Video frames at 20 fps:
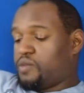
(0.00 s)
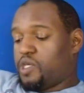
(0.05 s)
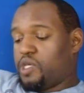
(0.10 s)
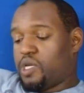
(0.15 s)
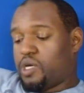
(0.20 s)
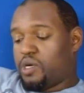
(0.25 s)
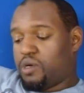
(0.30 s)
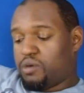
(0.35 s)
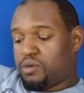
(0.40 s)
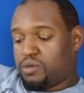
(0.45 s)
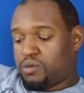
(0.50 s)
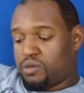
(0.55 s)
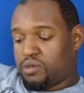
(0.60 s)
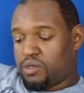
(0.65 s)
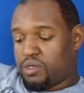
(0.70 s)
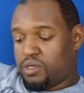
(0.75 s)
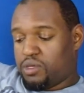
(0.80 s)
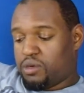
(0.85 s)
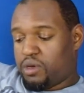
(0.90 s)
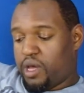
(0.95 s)
you know,
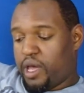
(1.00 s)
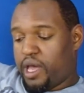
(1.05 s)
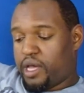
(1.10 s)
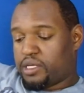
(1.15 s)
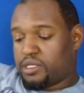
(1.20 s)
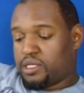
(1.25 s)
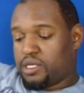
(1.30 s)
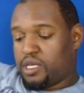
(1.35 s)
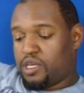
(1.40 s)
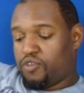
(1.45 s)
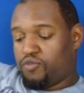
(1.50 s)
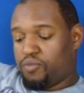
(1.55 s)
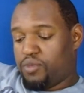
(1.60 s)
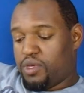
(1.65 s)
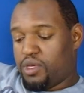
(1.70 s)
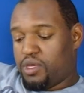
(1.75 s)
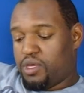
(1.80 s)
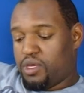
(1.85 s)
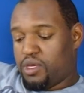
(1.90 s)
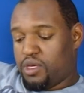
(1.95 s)
it'll actually give
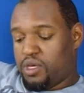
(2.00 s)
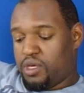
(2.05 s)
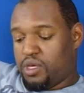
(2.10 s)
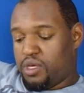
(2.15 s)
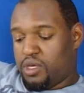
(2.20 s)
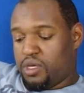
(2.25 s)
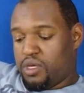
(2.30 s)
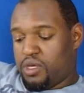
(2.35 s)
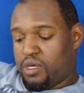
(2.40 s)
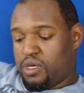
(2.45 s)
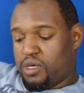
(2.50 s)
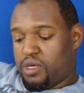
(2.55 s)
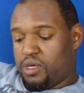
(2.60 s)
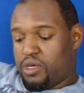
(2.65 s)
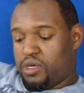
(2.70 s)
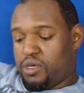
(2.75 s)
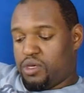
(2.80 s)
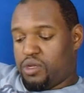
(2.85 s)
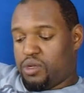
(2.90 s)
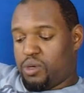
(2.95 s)
me,
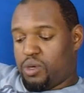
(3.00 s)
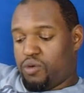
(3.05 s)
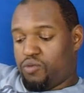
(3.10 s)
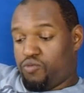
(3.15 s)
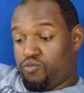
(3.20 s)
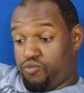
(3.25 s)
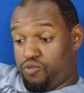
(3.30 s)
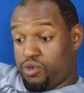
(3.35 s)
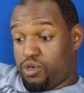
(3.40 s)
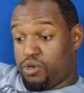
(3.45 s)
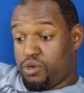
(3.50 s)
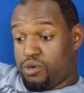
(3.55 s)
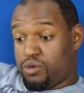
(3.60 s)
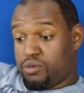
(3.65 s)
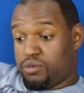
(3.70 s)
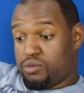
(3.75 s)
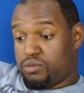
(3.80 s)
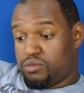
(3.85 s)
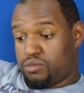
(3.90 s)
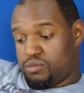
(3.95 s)
you know, a
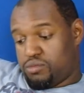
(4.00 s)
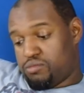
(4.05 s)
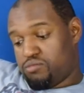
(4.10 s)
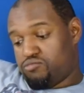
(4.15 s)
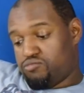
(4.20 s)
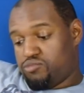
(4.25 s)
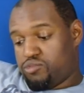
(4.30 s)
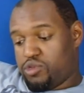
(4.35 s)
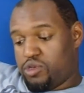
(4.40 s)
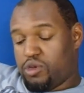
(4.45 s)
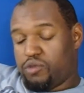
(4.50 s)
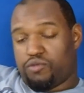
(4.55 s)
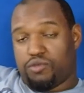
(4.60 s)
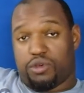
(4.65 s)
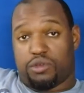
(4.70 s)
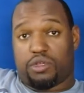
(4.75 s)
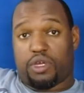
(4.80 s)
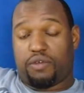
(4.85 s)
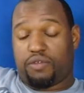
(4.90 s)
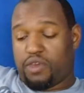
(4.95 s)
real, you know,
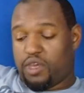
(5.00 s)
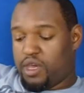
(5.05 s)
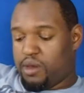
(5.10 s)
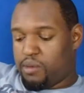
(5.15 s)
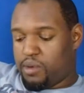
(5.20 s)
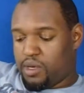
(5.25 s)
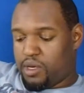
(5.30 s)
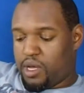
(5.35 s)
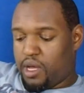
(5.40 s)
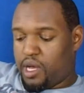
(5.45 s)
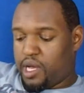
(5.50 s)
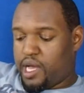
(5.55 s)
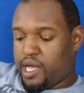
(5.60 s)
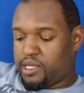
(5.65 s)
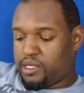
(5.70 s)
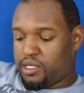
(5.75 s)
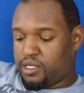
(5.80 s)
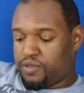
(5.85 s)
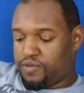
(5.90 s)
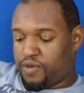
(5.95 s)
real life camera. I
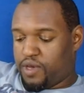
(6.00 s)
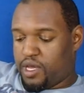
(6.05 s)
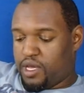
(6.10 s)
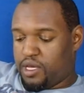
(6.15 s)
got this for